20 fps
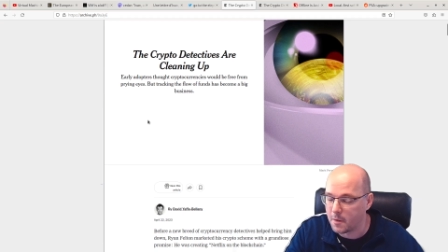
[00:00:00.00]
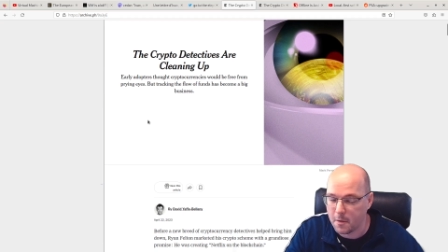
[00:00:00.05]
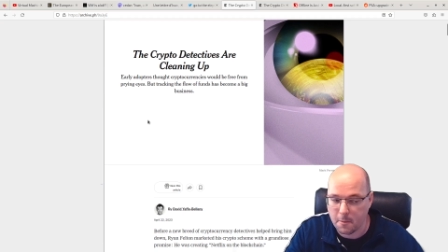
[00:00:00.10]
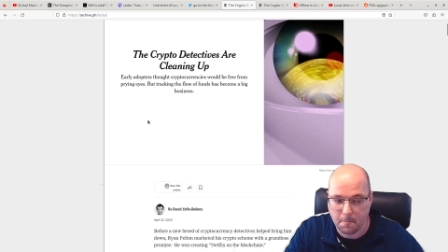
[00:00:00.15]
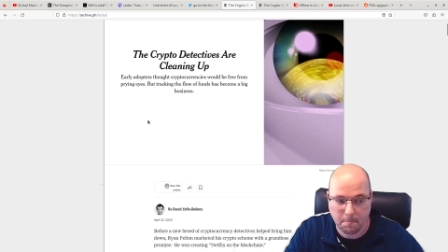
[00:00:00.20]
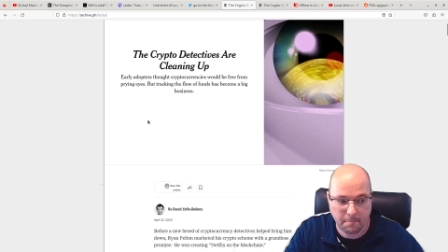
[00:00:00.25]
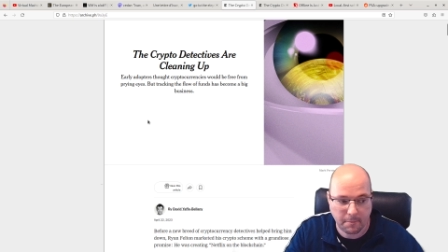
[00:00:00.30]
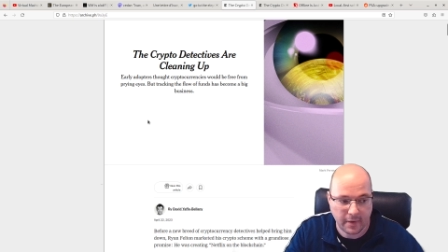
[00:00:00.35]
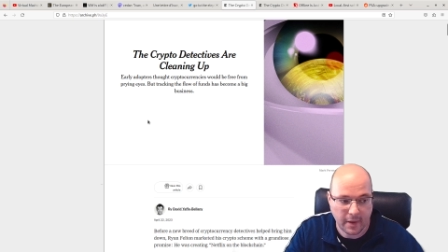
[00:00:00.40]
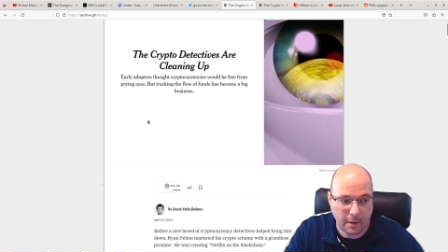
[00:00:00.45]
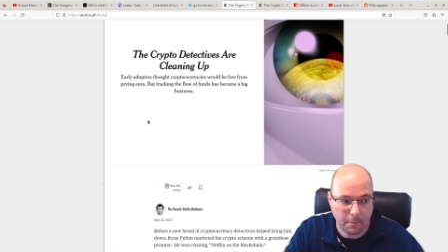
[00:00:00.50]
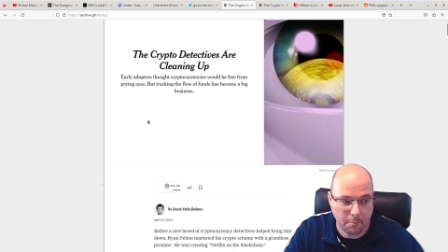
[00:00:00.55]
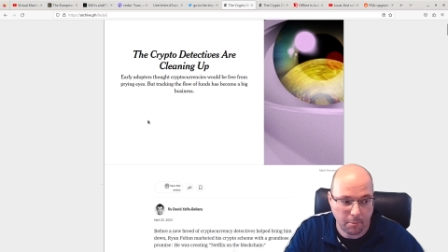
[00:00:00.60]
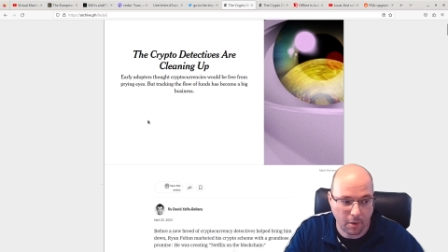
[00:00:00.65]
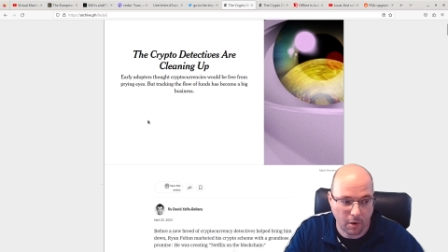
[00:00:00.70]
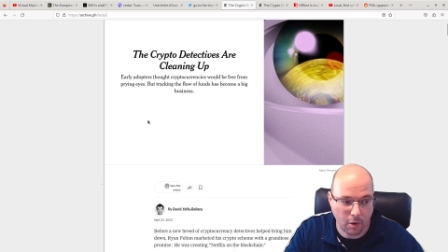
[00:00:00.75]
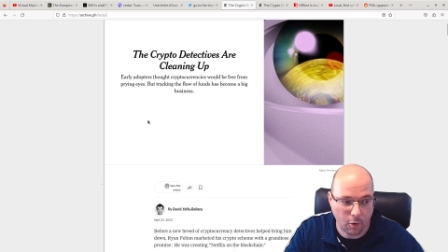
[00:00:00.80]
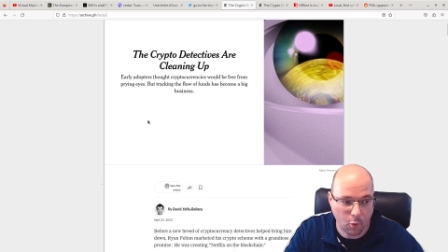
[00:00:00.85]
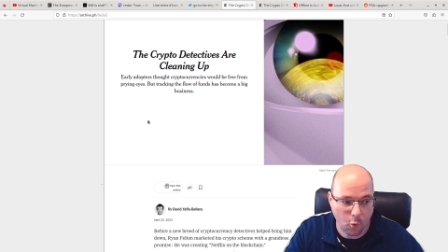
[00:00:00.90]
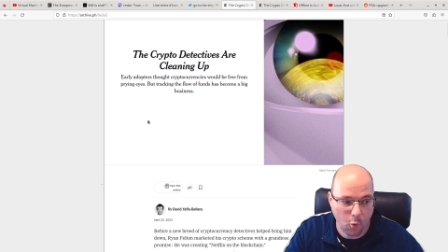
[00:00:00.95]

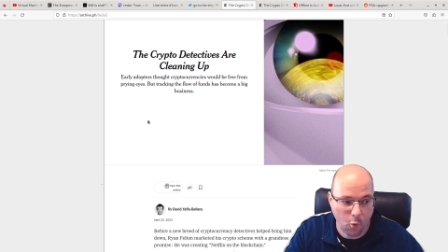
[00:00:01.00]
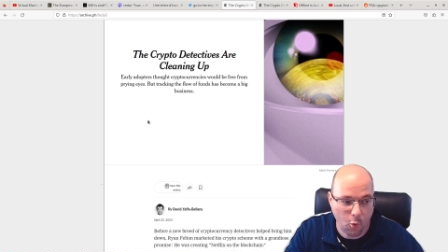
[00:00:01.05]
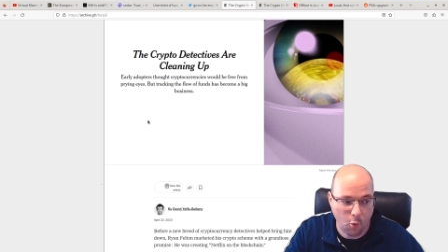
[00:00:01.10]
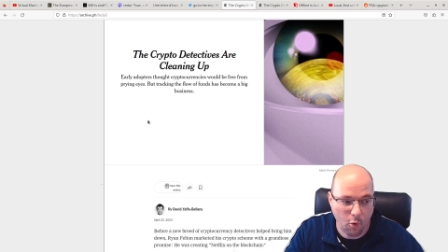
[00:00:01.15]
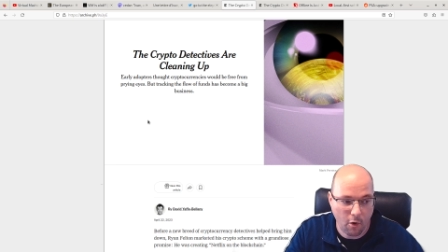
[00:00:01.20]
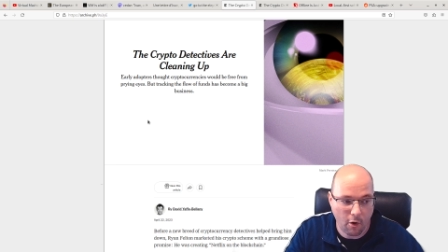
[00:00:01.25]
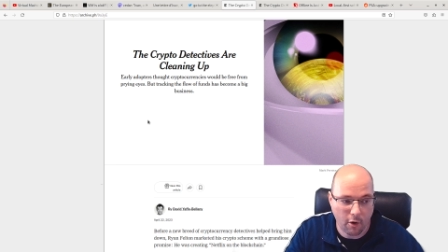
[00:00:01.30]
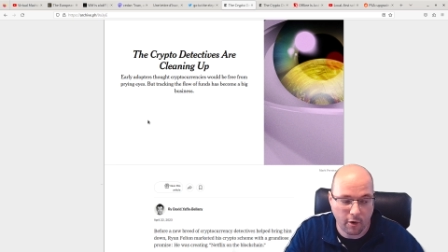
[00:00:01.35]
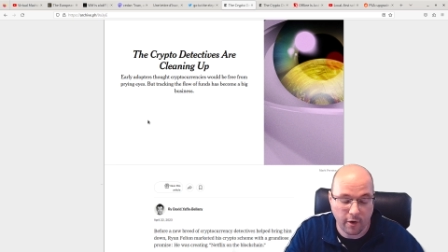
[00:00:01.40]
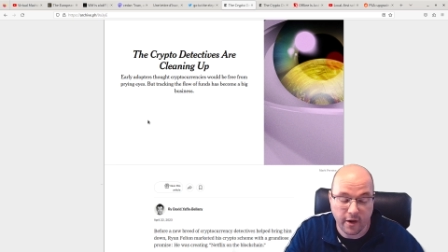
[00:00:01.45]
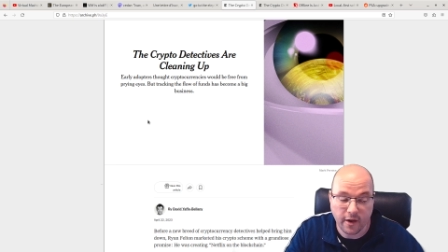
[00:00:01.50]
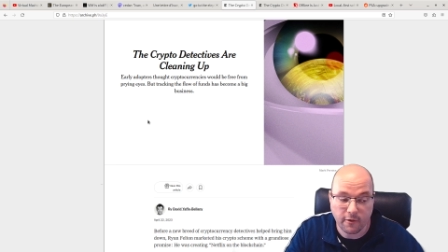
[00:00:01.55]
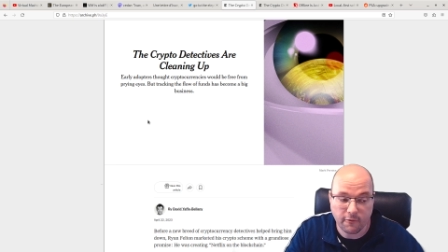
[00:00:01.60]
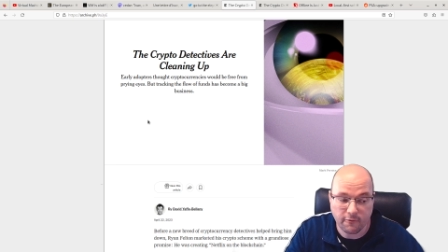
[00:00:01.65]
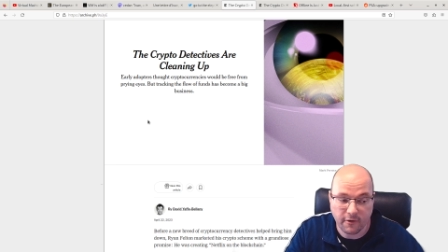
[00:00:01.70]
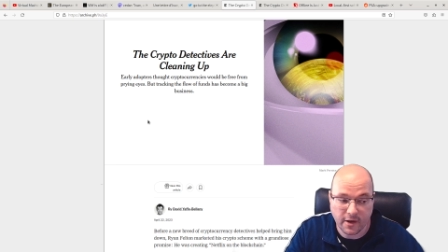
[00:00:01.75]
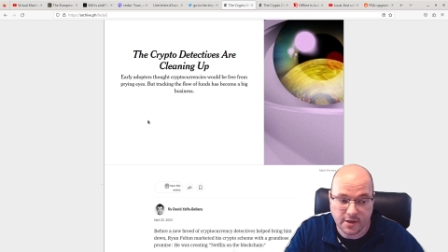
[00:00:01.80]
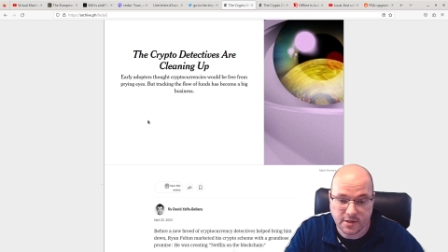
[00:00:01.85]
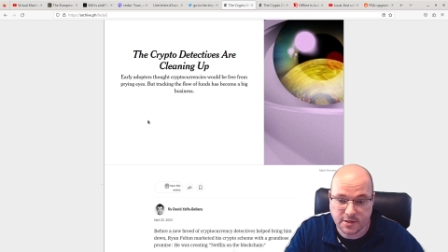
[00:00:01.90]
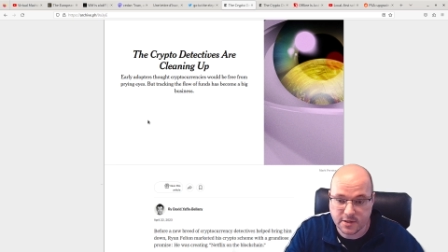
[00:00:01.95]
people who are
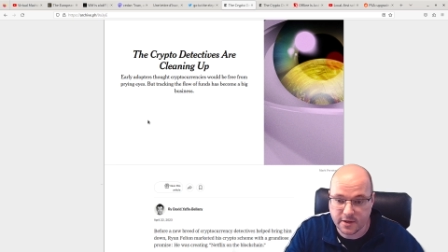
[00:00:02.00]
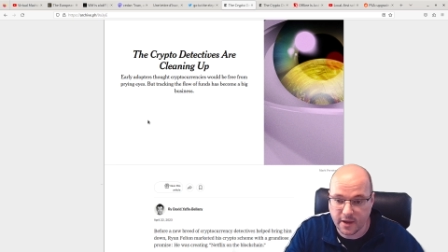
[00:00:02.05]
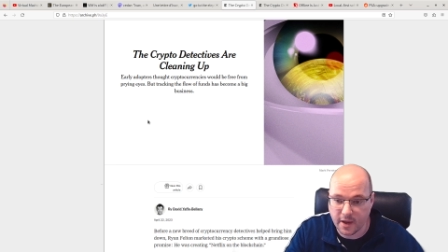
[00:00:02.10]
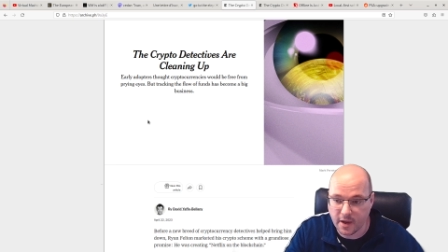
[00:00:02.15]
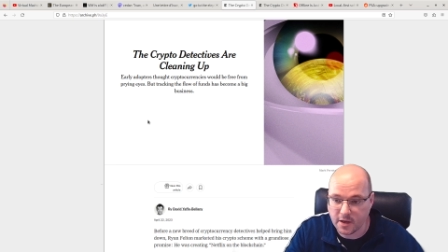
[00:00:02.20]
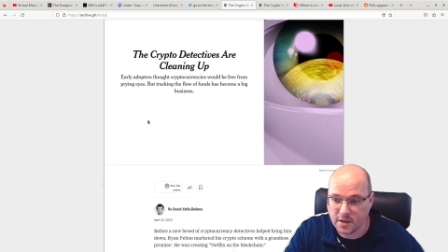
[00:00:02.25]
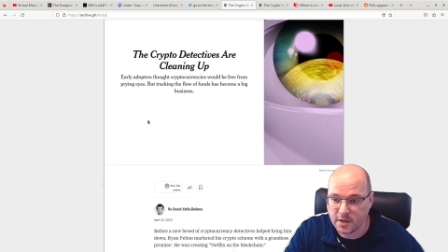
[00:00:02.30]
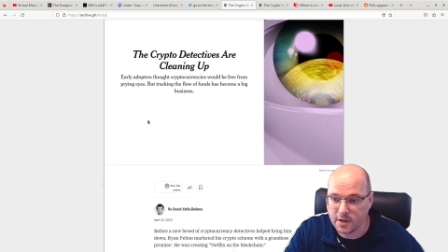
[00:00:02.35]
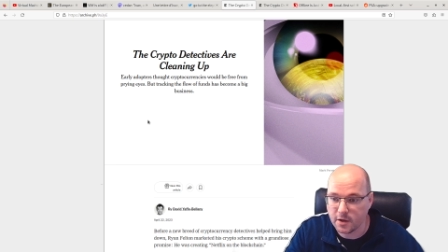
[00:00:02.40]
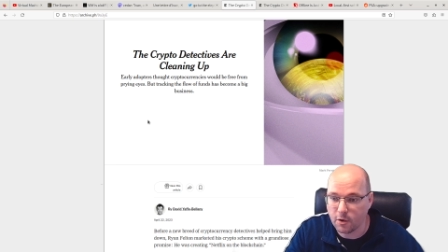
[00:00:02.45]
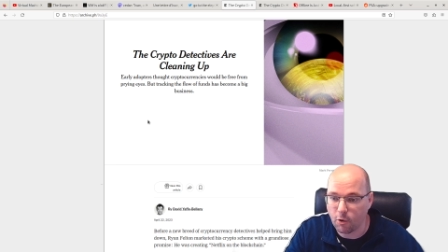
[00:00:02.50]
investigating